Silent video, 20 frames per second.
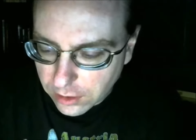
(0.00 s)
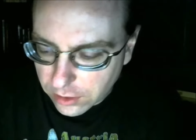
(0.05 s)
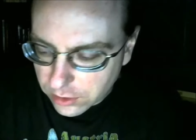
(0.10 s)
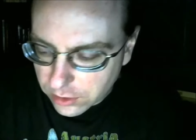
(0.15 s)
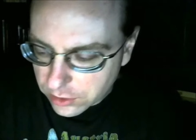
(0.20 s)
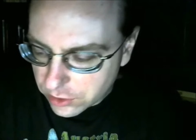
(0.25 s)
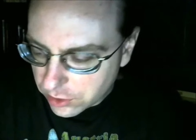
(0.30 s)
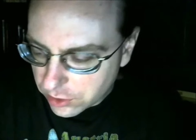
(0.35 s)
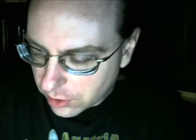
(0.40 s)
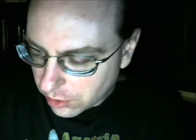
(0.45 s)

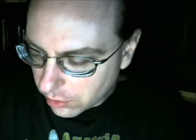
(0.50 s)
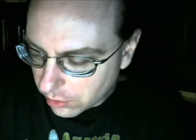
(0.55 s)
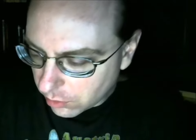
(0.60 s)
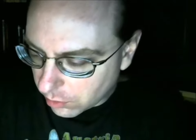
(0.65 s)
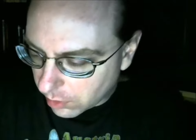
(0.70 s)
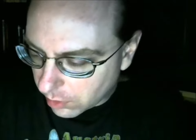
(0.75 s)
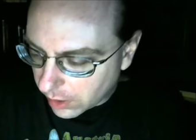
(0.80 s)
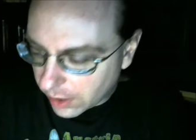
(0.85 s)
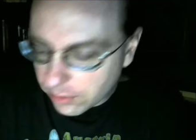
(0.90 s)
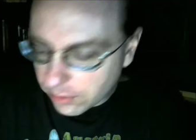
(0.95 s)

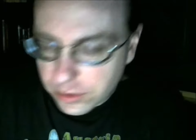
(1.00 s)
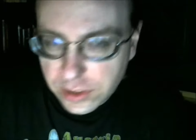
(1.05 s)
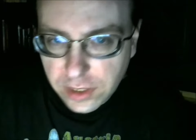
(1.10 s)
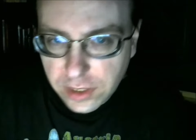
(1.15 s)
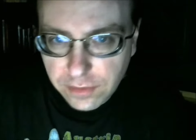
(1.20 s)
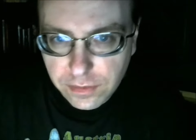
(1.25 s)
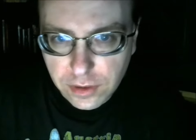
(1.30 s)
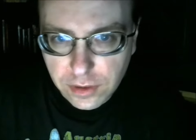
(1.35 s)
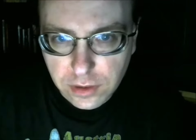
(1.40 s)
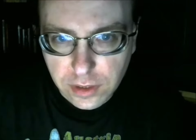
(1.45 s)
So I was
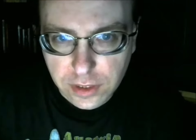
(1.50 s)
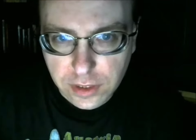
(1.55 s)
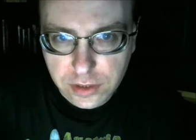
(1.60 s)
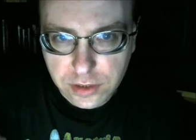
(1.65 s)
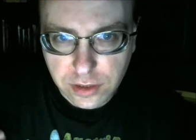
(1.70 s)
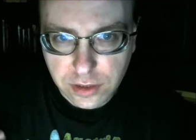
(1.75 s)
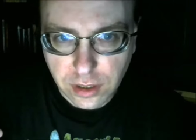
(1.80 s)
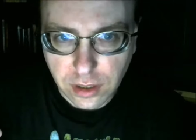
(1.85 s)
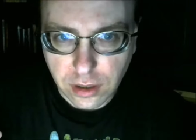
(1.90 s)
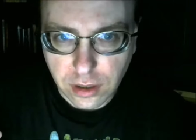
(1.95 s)
given a
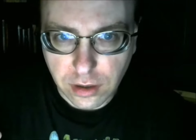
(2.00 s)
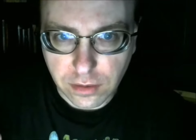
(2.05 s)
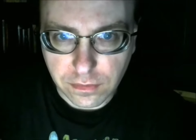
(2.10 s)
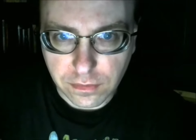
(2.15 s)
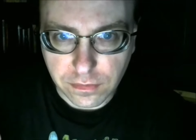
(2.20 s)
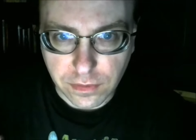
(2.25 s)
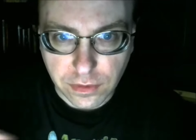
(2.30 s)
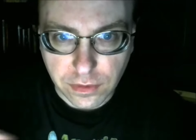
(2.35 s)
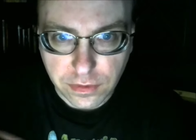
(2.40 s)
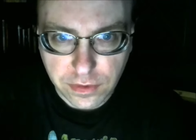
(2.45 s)
list of
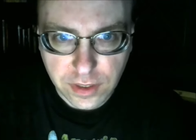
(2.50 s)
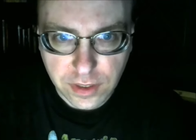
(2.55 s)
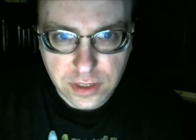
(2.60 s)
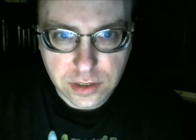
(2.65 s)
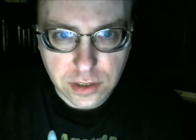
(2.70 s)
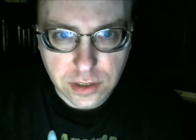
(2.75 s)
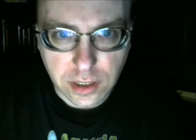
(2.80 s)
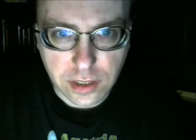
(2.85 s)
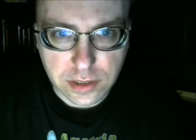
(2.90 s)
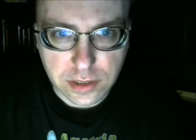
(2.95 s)

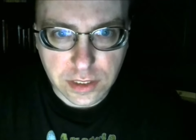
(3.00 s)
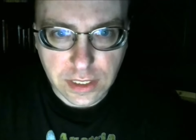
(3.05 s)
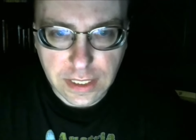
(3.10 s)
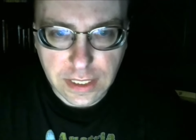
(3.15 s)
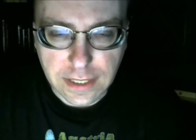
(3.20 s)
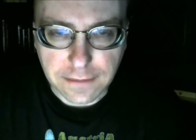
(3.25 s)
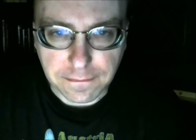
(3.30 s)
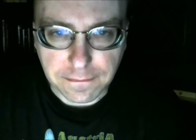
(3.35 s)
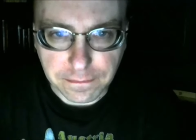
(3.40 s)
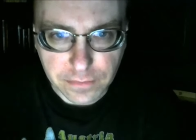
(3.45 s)
things not to
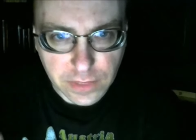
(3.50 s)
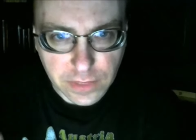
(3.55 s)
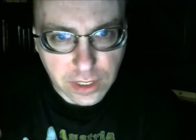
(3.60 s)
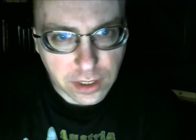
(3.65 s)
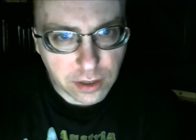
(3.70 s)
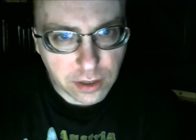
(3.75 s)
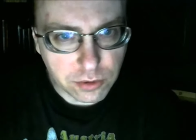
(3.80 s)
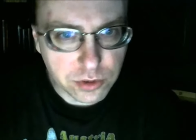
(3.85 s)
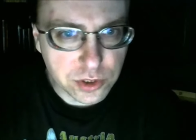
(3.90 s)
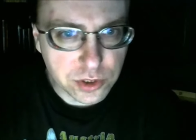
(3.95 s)
eat, and
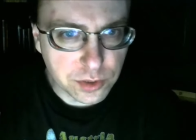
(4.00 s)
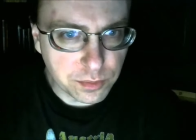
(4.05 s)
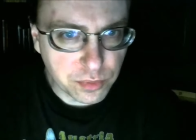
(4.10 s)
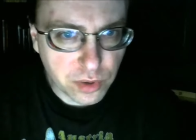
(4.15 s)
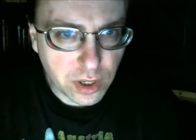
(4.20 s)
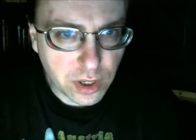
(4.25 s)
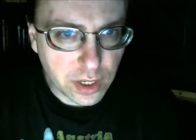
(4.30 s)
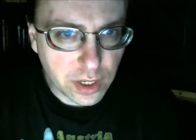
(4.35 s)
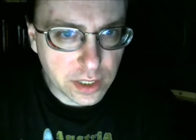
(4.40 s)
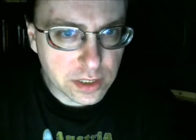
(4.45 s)
I was
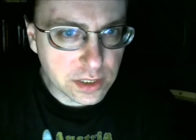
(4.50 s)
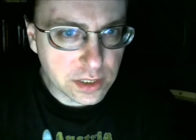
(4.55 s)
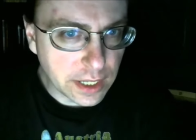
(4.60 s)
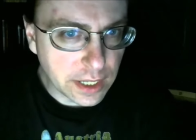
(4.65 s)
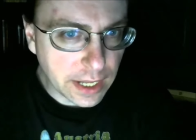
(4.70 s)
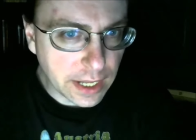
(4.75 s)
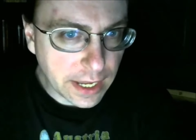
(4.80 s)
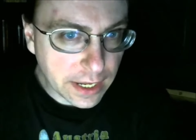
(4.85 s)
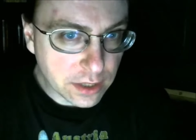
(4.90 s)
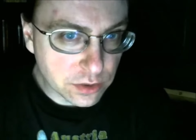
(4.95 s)
surprised that
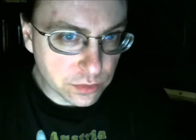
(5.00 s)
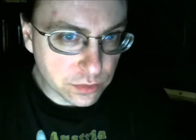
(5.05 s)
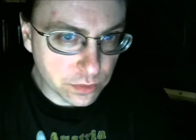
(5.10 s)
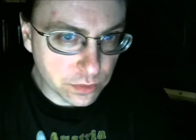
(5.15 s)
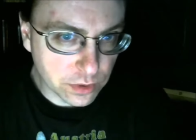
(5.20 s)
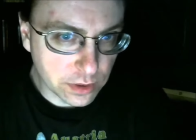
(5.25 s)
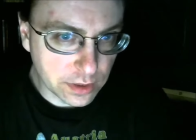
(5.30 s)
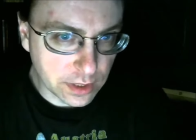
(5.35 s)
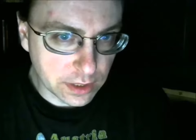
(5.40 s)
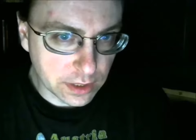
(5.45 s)
eggs were
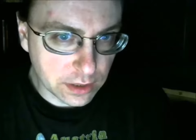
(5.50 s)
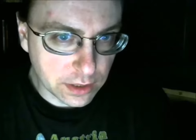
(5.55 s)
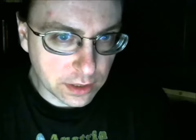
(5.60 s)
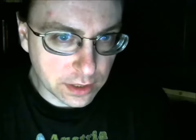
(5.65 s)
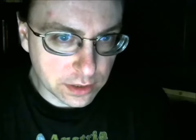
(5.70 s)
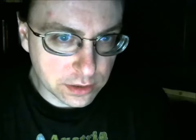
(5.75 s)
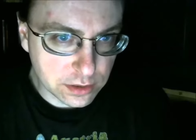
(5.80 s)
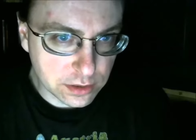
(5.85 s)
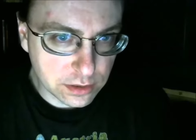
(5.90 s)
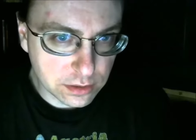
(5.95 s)
on that
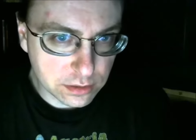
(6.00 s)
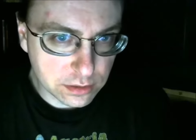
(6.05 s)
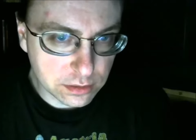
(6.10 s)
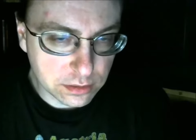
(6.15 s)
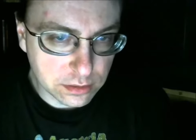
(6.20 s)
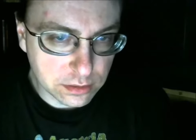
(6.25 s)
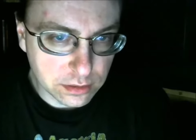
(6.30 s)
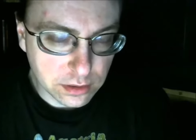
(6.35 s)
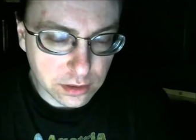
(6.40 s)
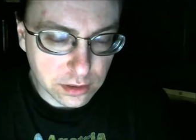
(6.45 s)
list.
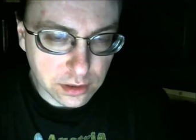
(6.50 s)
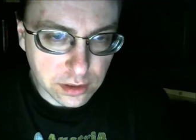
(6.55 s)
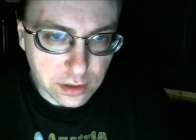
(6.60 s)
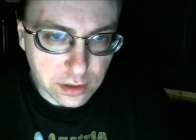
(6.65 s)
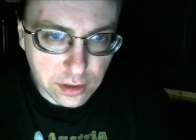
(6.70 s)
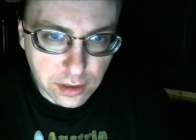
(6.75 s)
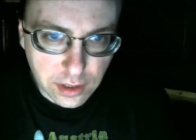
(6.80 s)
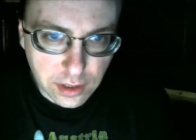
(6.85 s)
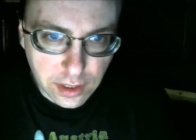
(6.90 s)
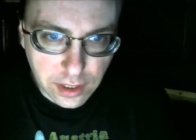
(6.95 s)

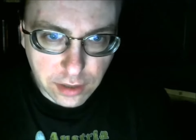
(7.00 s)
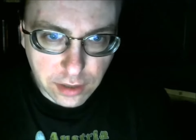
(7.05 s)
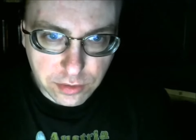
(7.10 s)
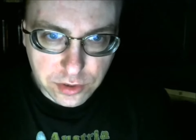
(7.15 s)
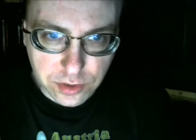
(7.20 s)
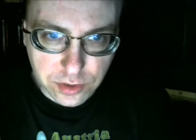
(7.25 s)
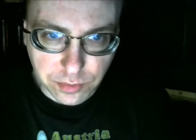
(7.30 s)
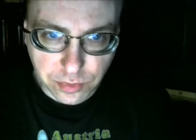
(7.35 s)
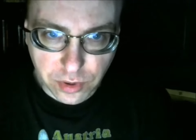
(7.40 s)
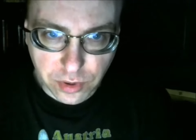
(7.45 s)
And I
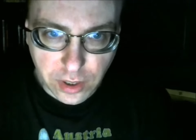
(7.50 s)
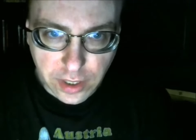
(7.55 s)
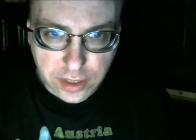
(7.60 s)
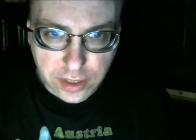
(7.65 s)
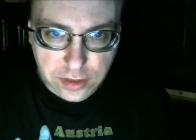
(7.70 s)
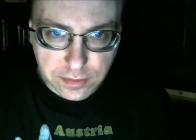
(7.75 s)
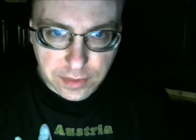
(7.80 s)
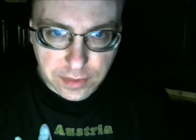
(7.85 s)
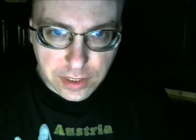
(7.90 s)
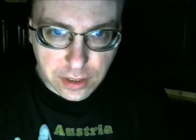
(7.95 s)
was
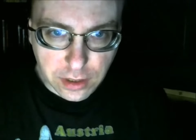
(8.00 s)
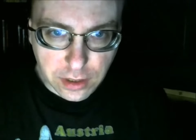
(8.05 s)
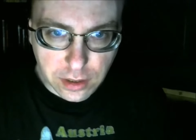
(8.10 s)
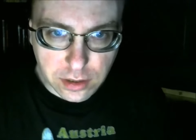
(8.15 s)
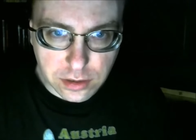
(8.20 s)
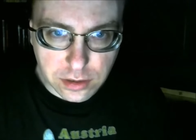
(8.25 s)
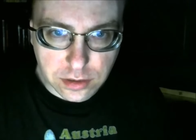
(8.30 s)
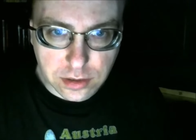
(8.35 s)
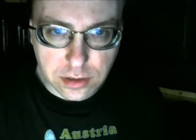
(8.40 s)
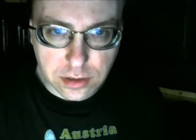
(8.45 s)
surprised
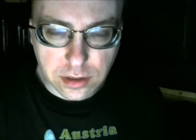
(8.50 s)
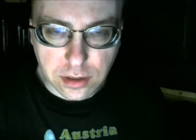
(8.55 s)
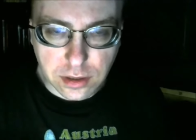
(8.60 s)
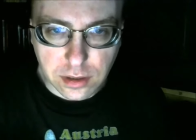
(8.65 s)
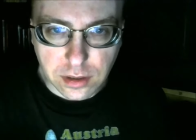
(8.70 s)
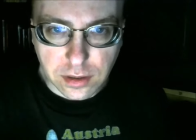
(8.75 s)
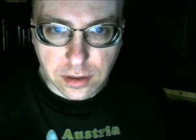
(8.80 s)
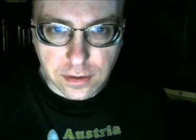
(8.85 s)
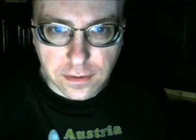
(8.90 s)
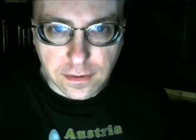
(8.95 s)
because
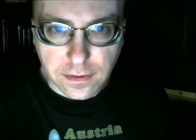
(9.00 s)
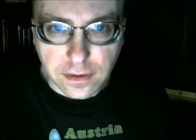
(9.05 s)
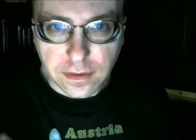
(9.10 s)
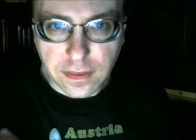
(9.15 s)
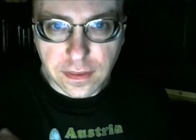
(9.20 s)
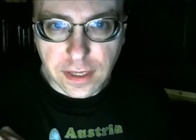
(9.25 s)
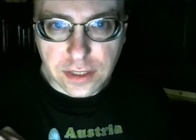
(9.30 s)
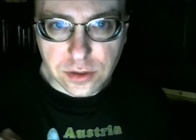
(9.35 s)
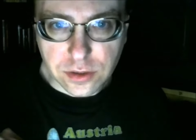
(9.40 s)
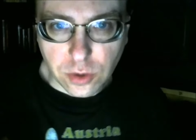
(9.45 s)

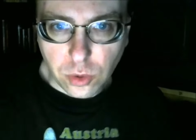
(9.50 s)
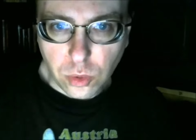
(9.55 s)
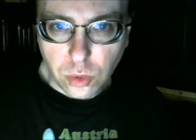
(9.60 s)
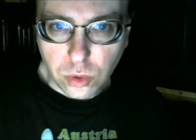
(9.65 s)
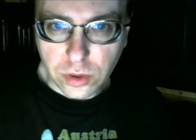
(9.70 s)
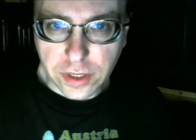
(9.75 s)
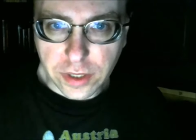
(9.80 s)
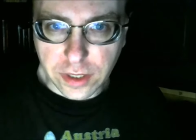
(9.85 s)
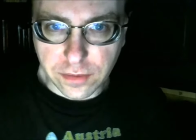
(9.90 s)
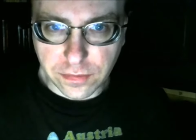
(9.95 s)
that's
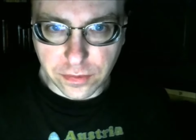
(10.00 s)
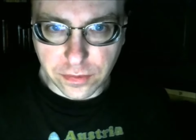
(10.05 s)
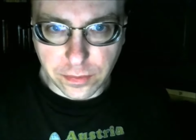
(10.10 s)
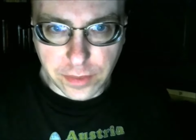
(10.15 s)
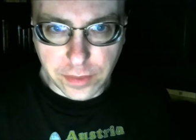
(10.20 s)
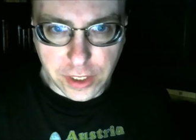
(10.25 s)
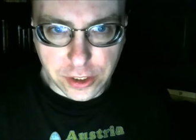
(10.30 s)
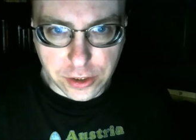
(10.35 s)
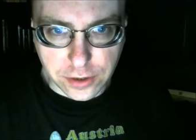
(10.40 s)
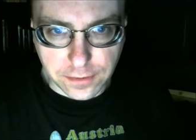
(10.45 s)
old
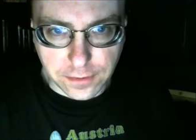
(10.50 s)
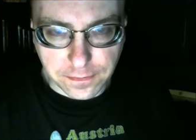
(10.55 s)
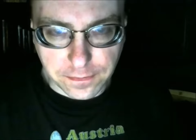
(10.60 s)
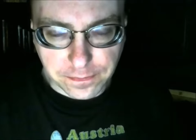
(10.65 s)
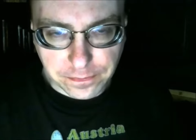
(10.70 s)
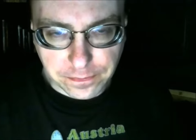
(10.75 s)
information.